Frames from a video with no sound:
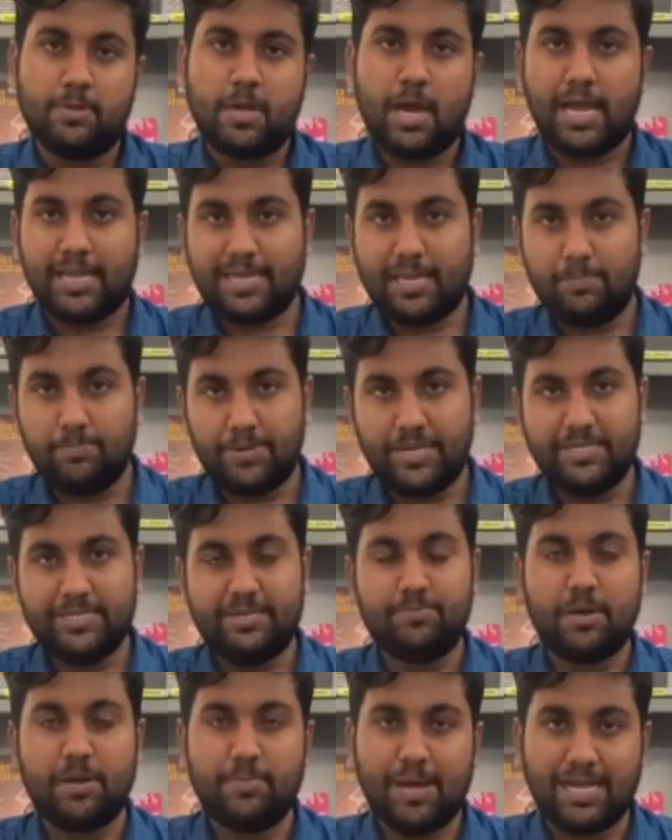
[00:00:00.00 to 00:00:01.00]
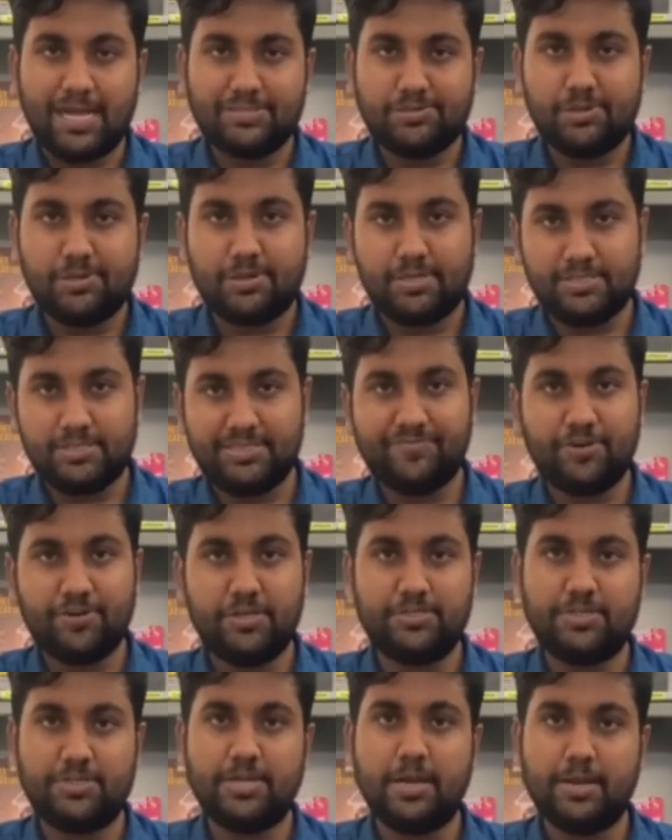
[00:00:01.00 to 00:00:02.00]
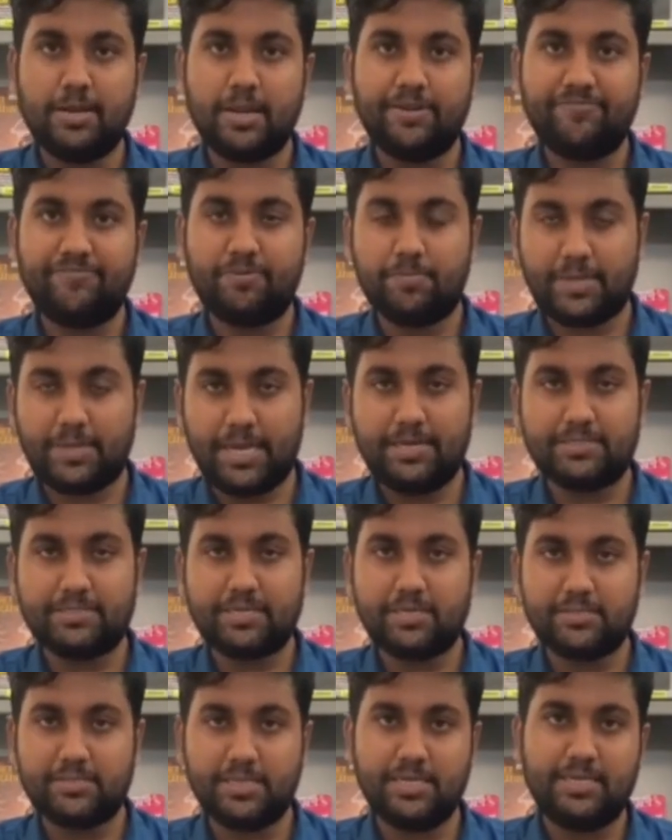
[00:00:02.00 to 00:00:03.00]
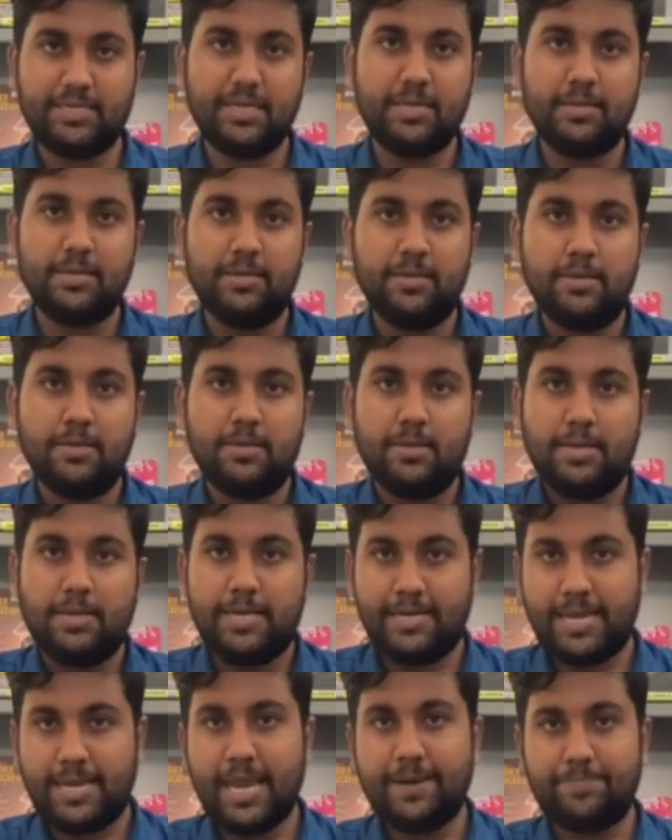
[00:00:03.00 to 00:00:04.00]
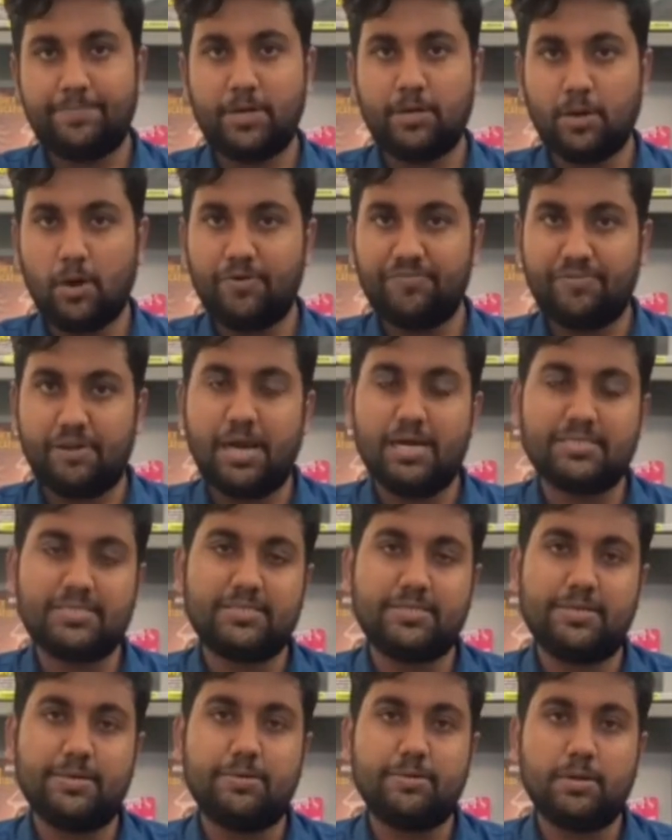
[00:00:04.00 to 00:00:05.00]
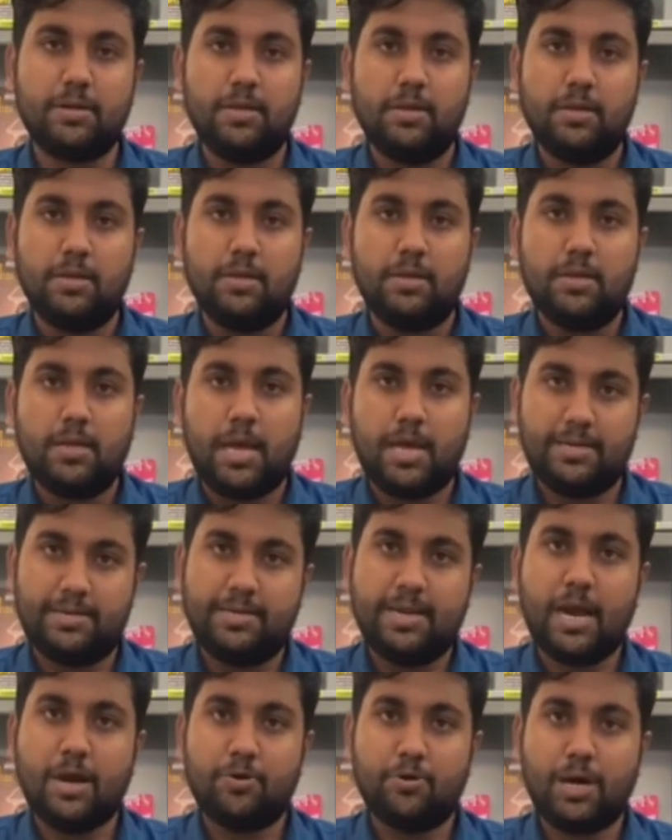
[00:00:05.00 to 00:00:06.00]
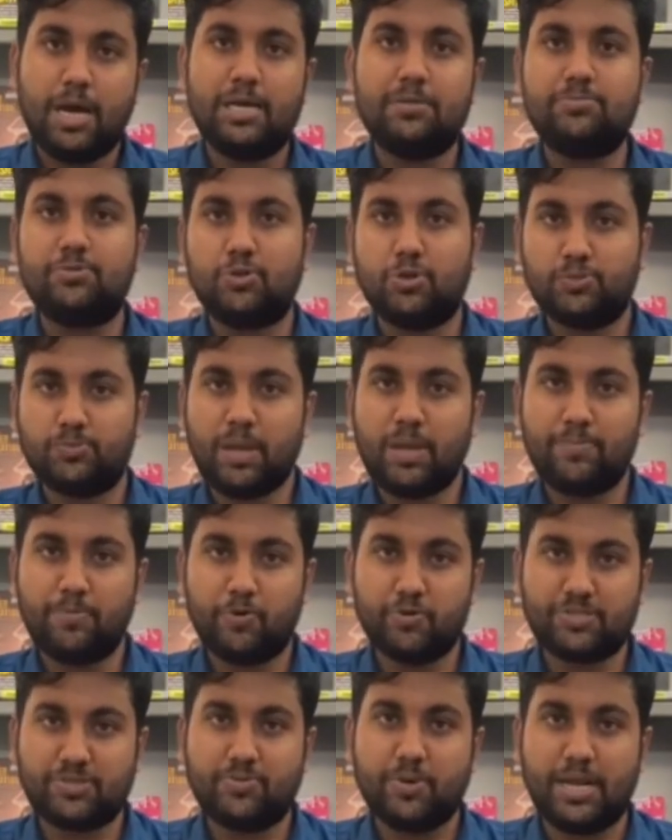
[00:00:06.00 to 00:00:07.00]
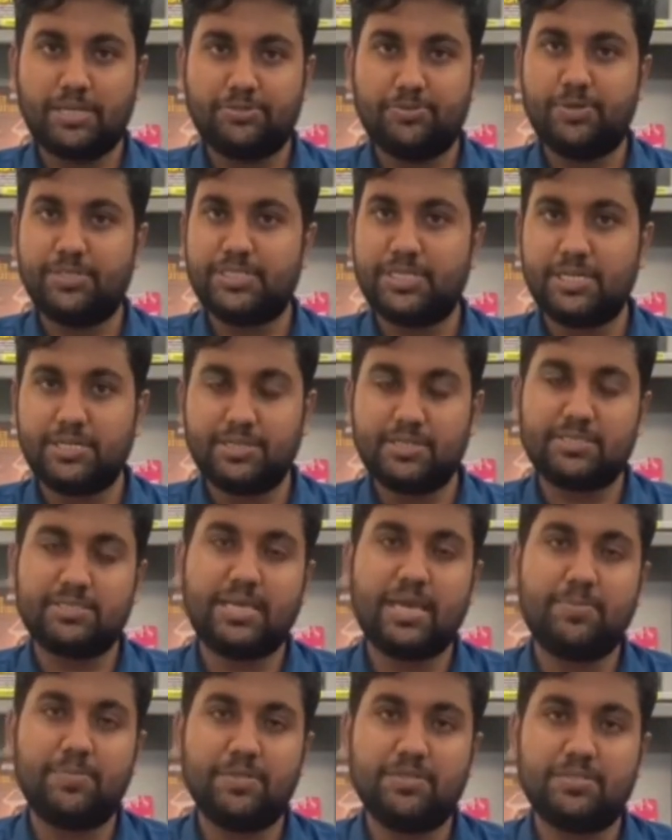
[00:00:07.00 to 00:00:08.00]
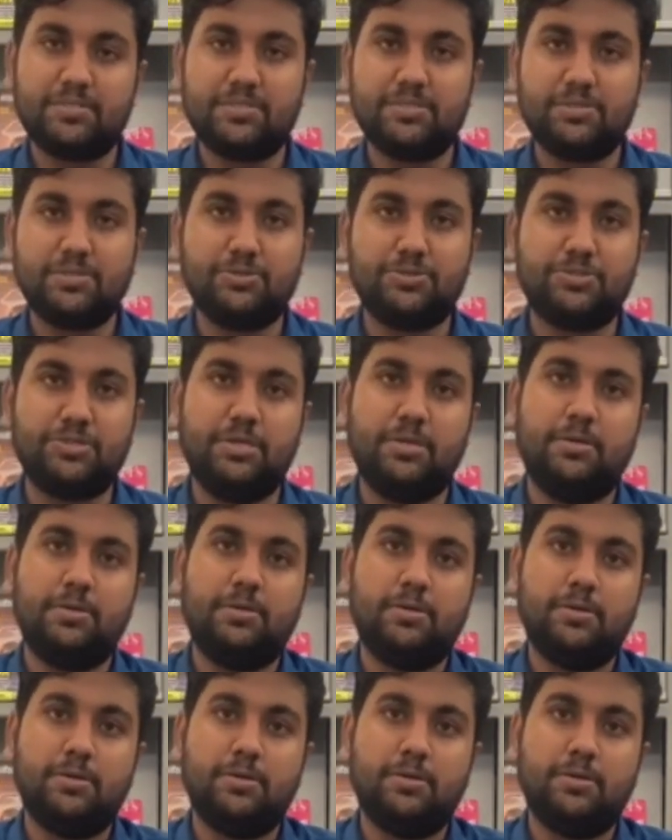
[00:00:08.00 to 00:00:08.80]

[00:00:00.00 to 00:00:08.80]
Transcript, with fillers: I completed my Bachelor in Civil Engineering from KSRCT in April of last year and now I'm doing my post-graduation in the same institution.